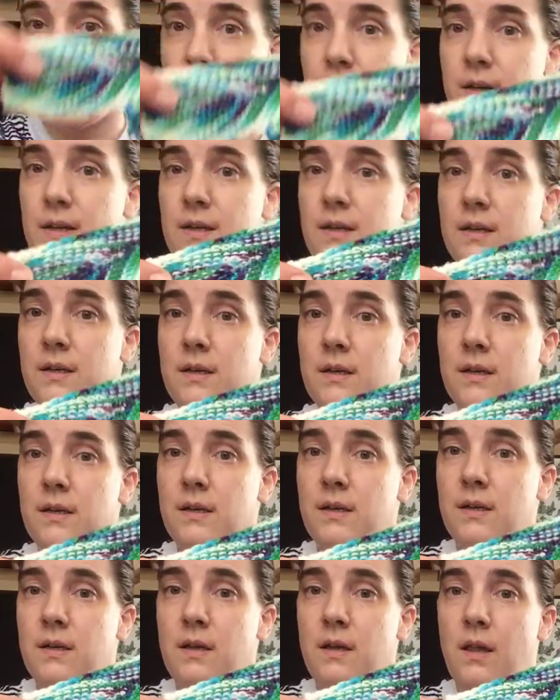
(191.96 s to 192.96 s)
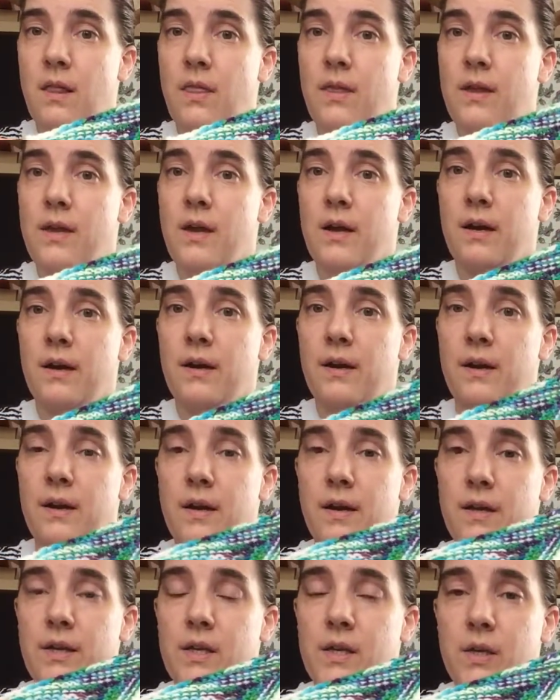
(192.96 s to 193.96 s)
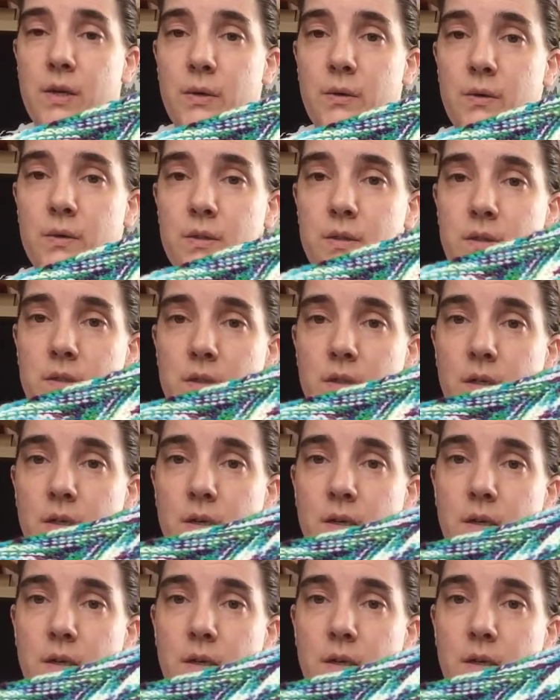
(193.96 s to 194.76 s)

think the yarn I used